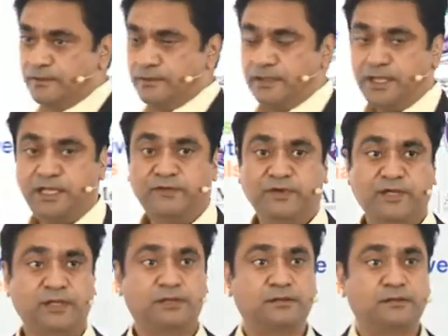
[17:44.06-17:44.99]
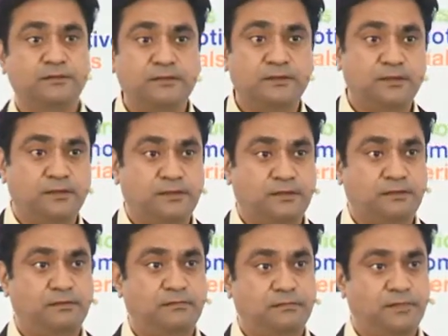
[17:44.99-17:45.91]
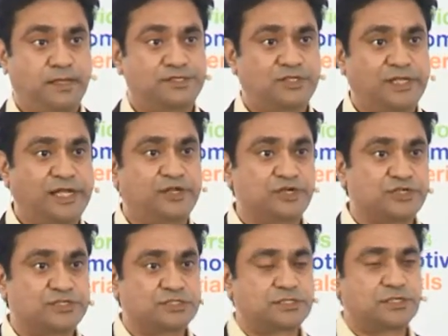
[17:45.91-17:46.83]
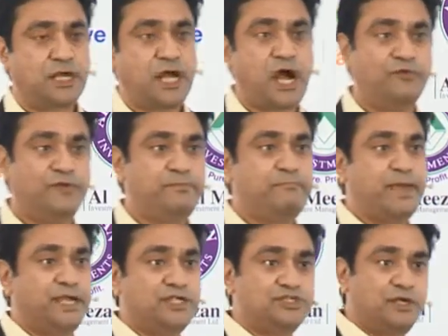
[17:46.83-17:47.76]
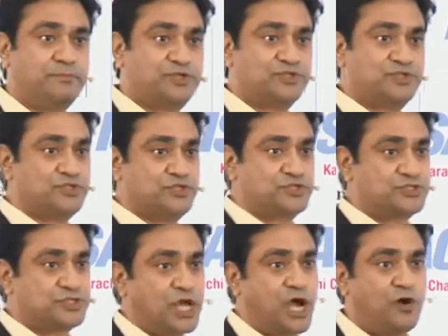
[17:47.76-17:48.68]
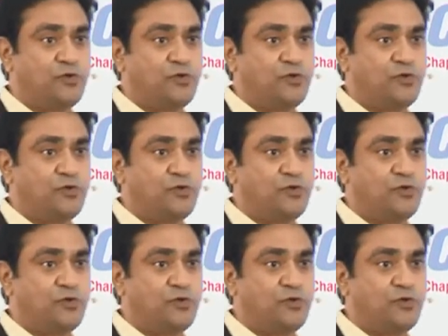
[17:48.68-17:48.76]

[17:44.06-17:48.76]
And even as leaders, how we manage our businesses, how